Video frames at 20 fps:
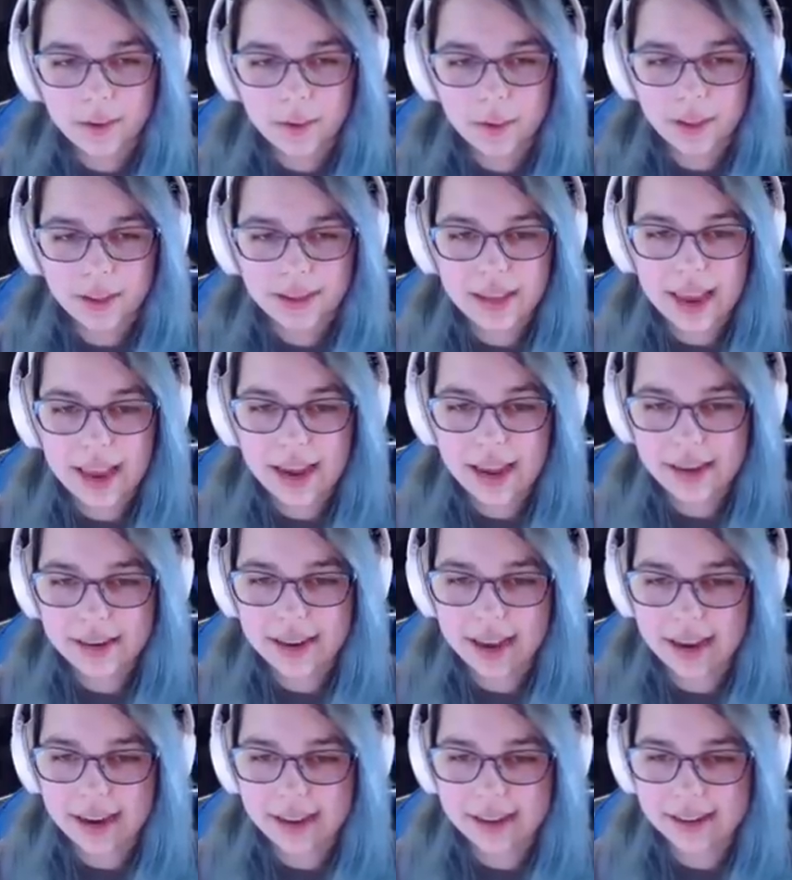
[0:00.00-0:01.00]
Get in!
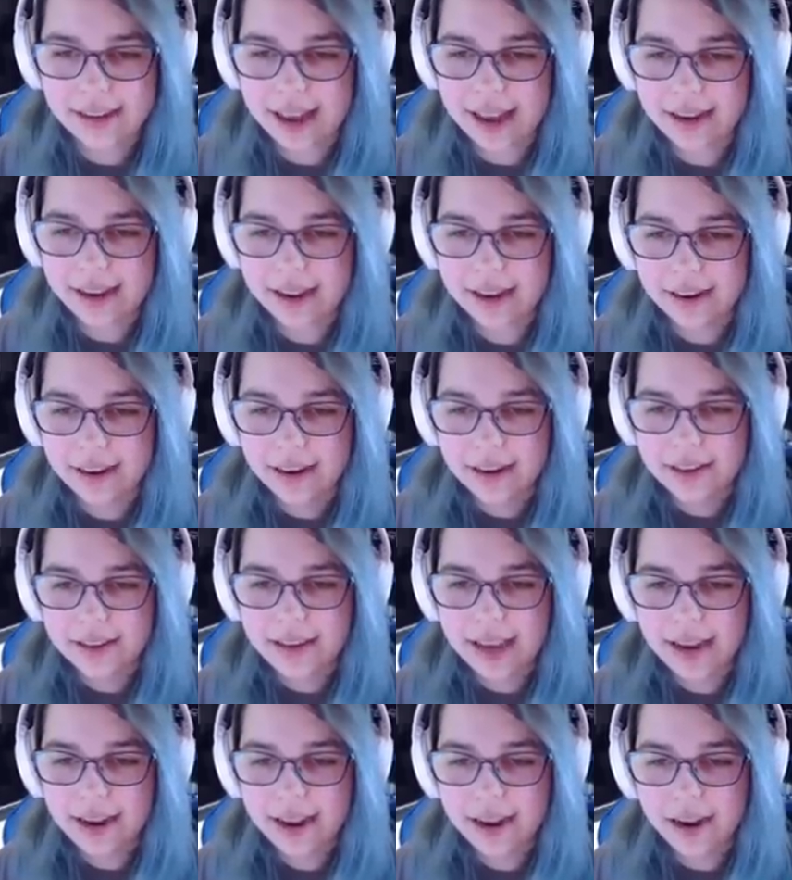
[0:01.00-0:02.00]
Okay.
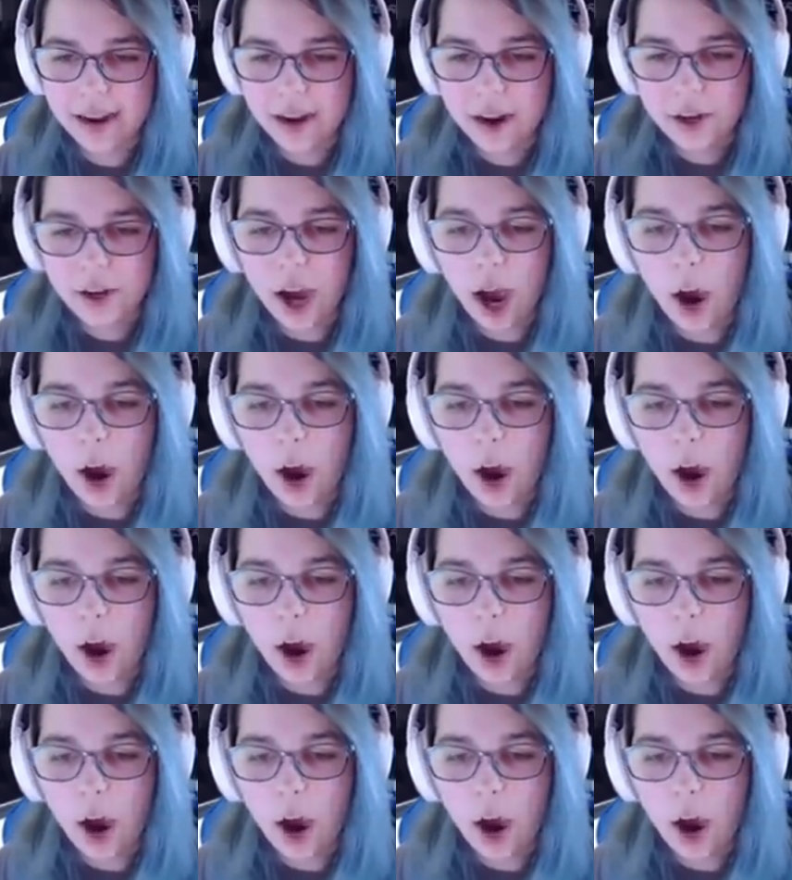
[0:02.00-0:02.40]
Get in! Go!